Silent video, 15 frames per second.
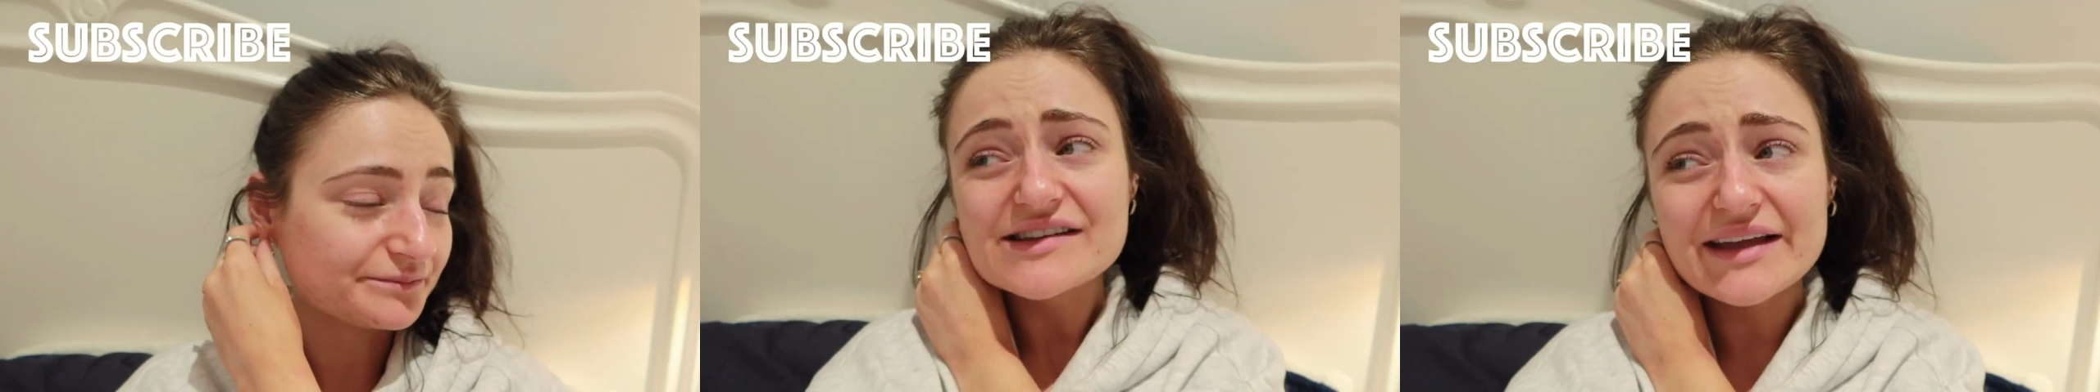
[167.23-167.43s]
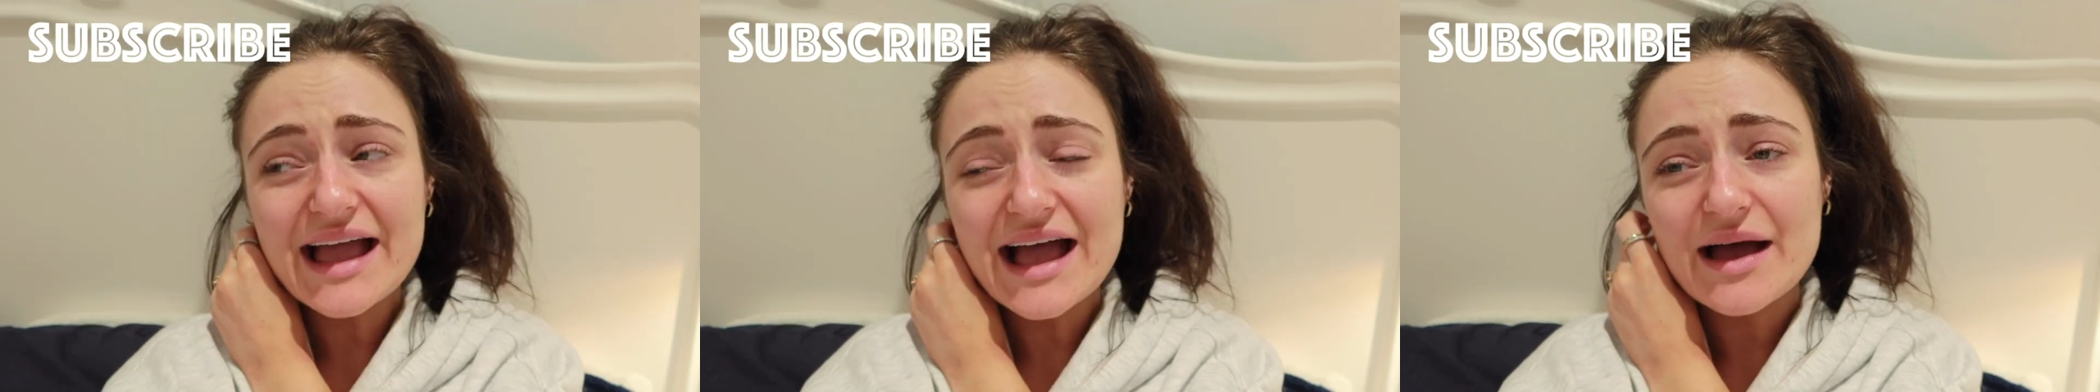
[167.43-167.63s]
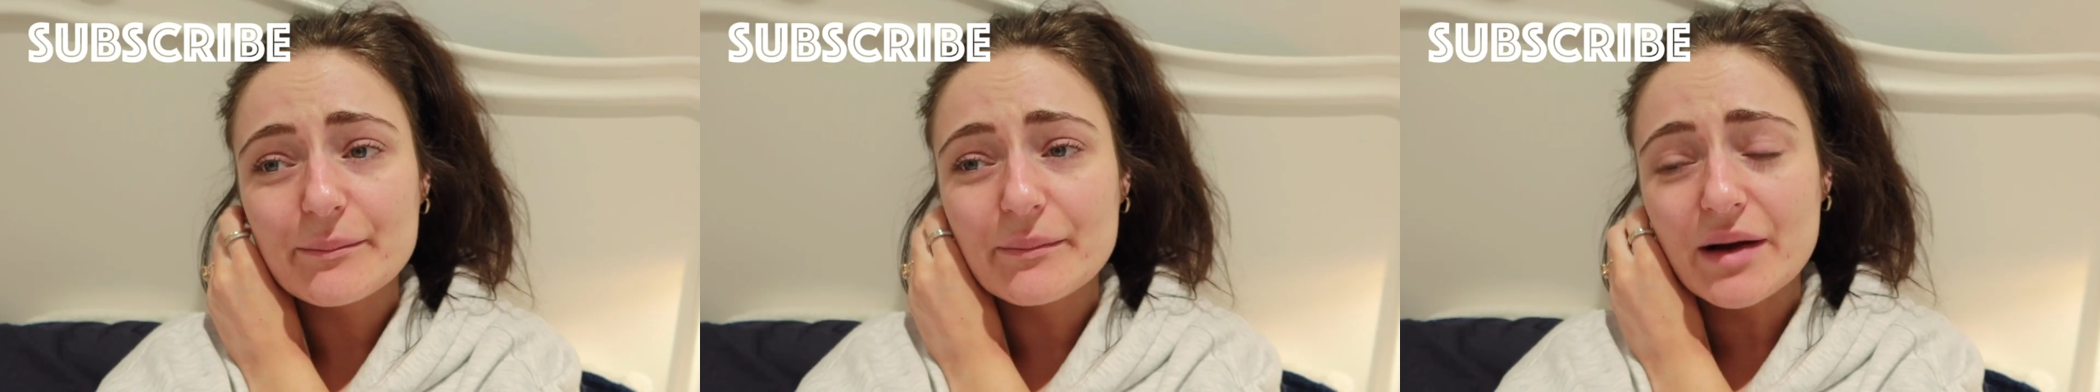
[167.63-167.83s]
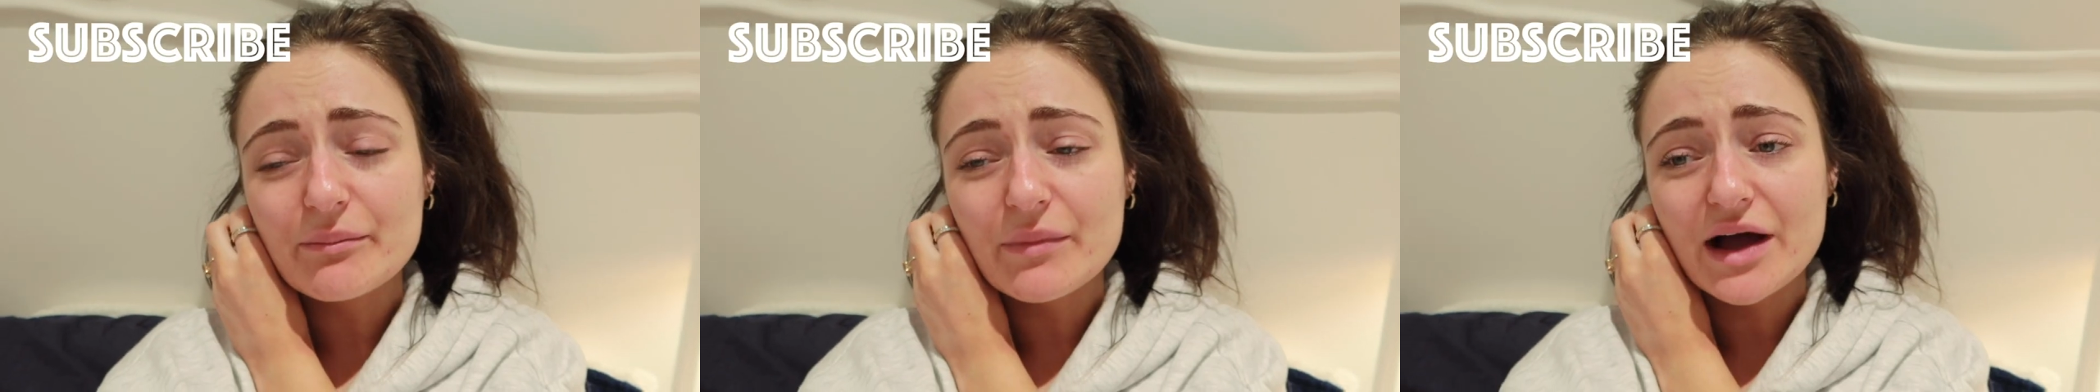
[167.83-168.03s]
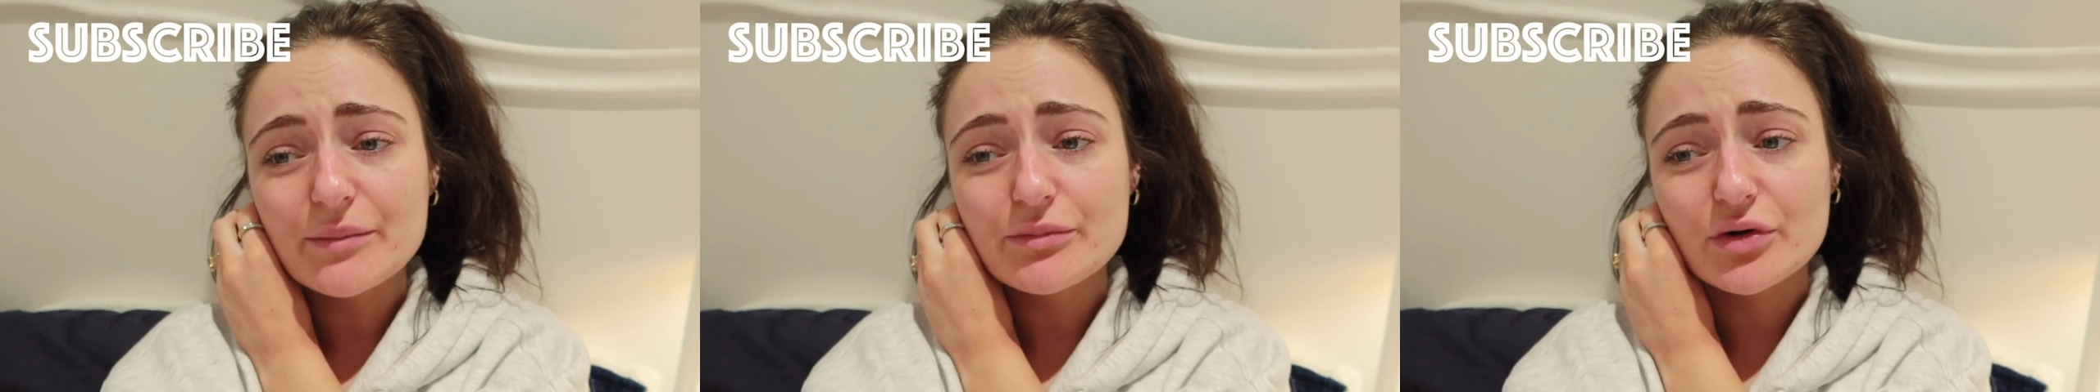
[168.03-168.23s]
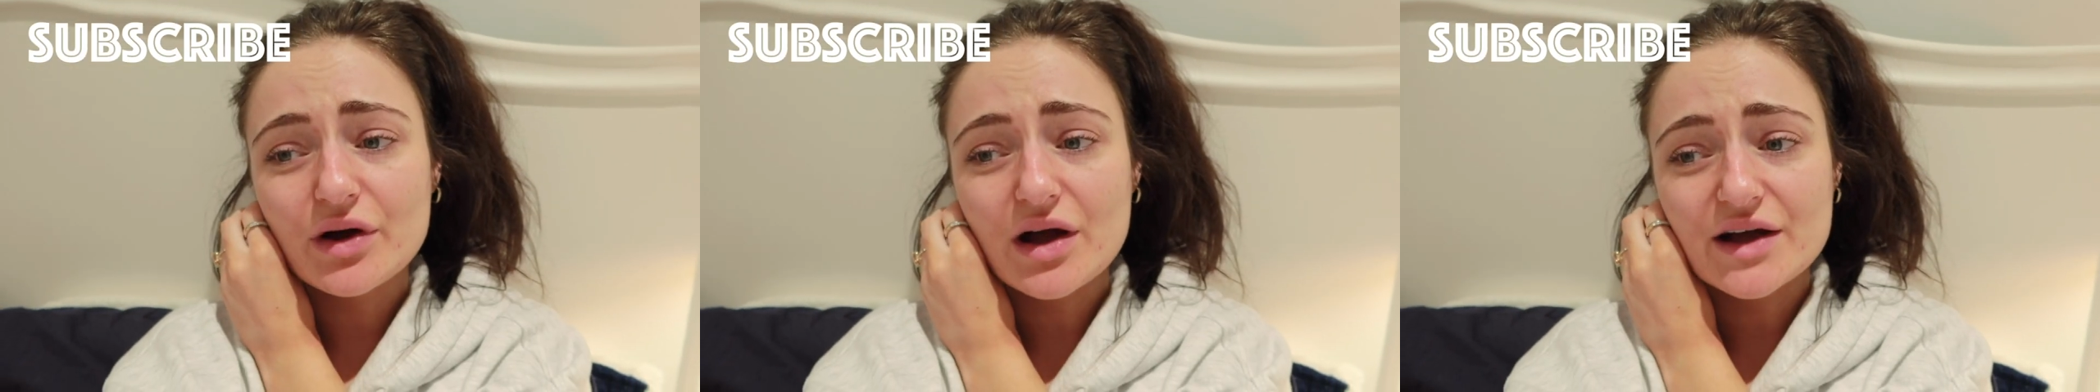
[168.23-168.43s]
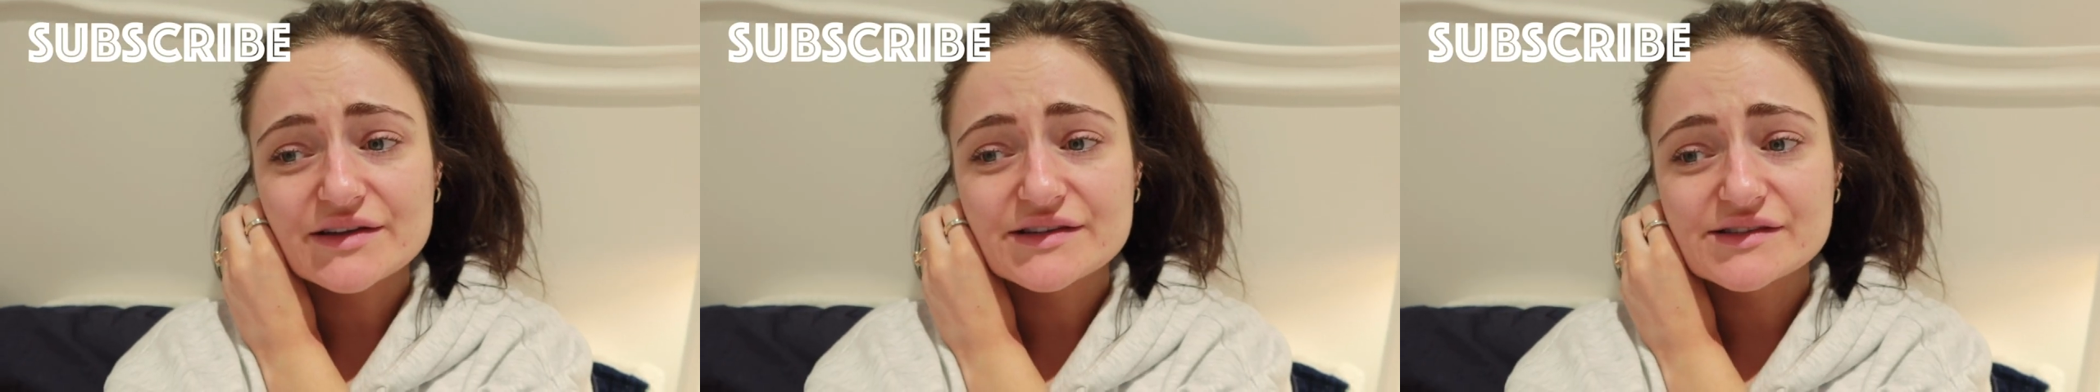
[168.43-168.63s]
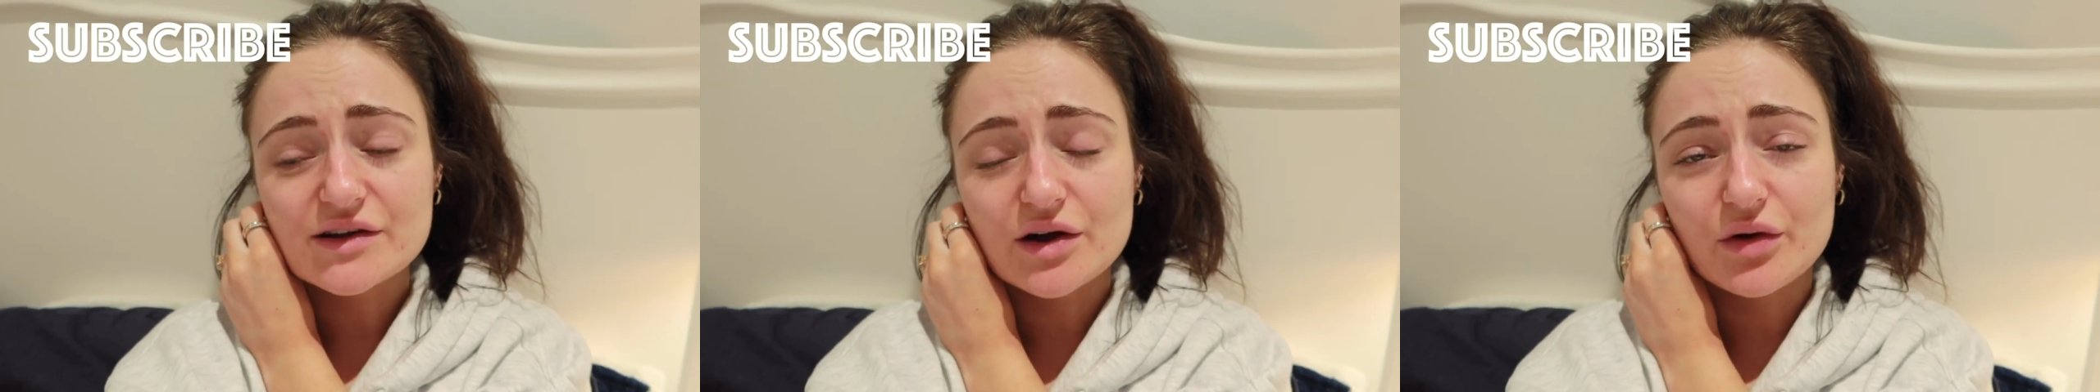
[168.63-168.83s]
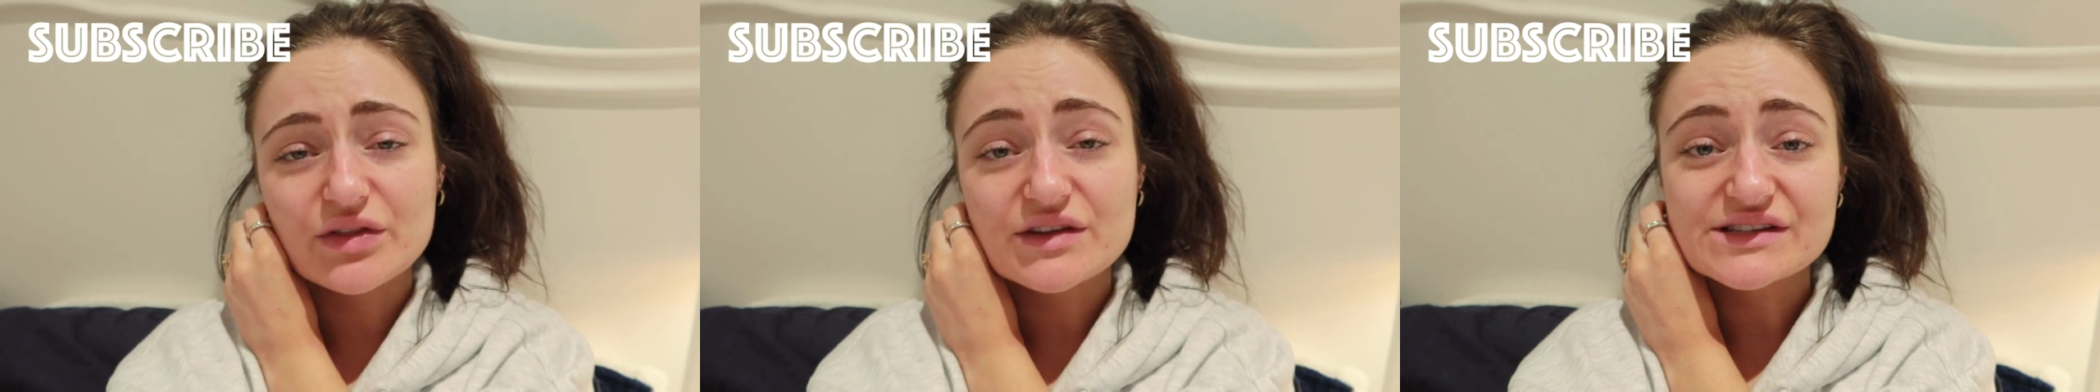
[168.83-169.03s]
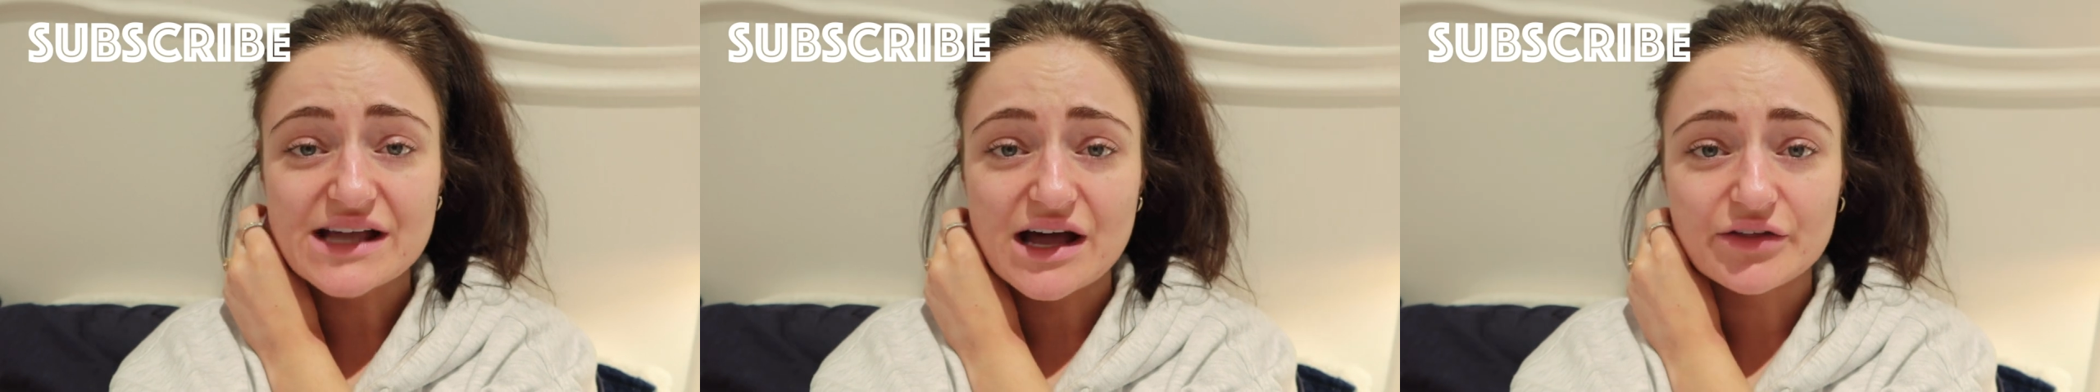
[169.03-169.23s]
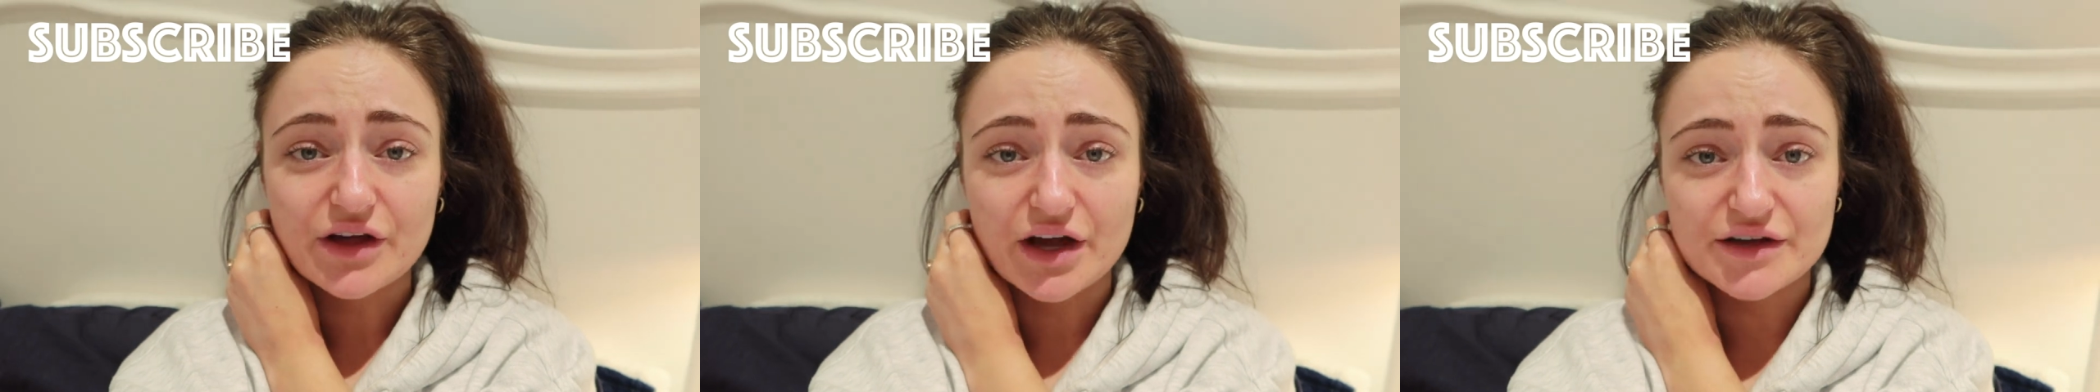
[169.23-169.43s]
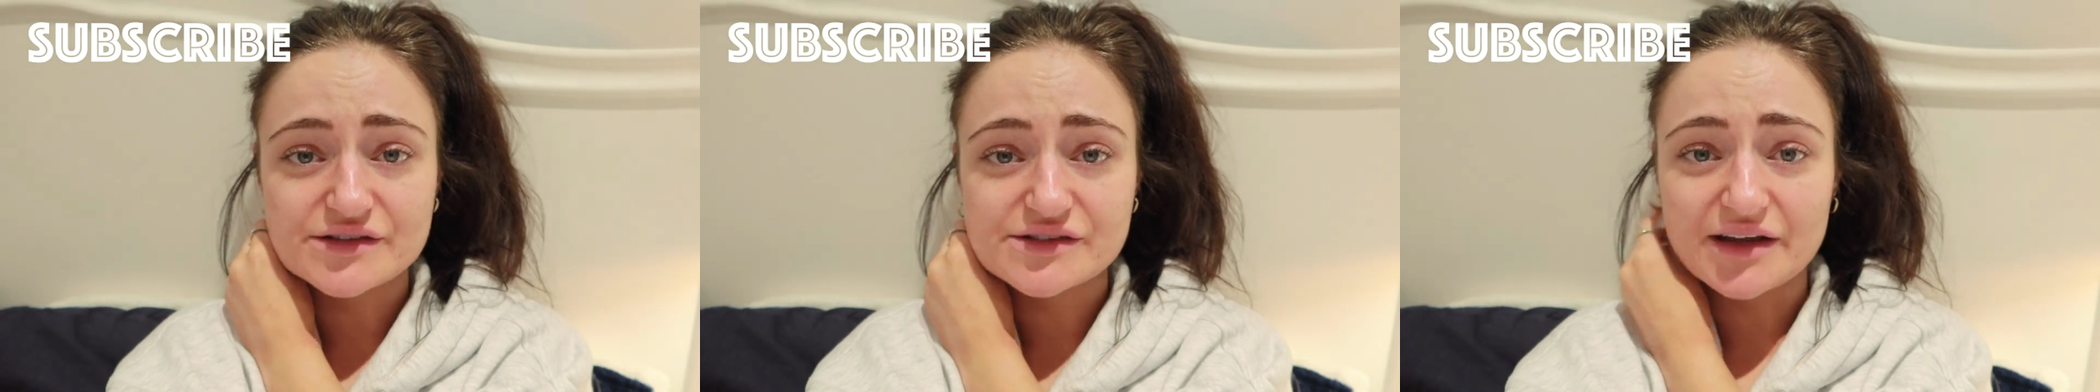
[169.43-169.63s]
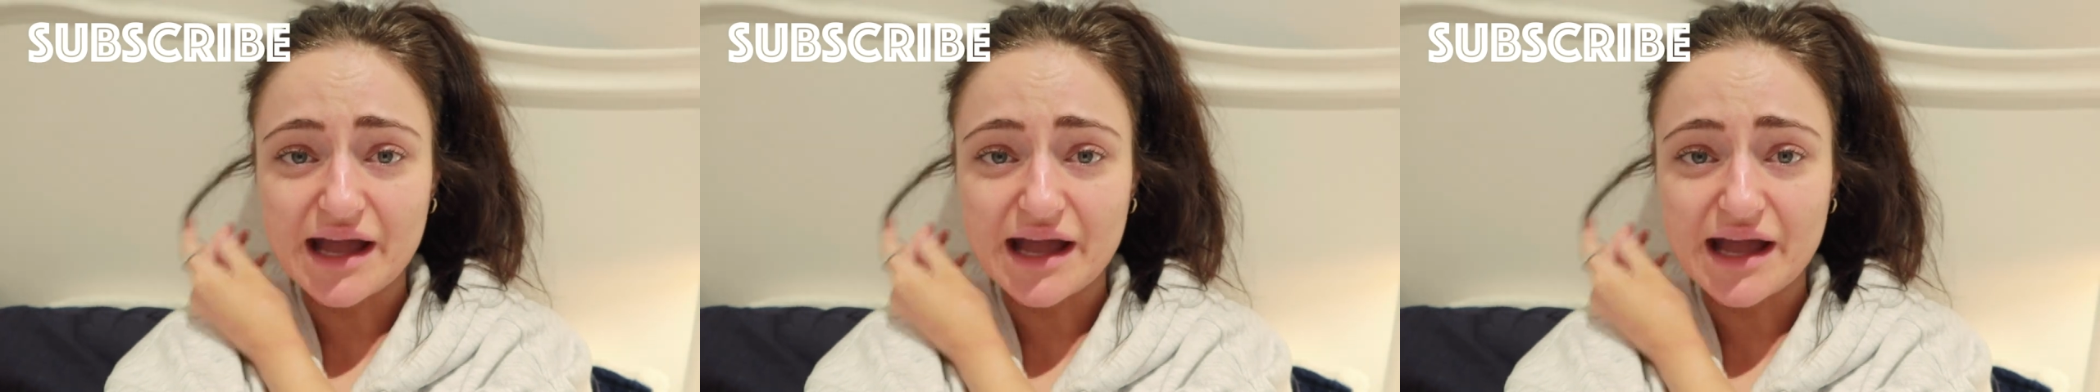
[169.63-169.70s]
So yeah, my broadcast on the South Coast,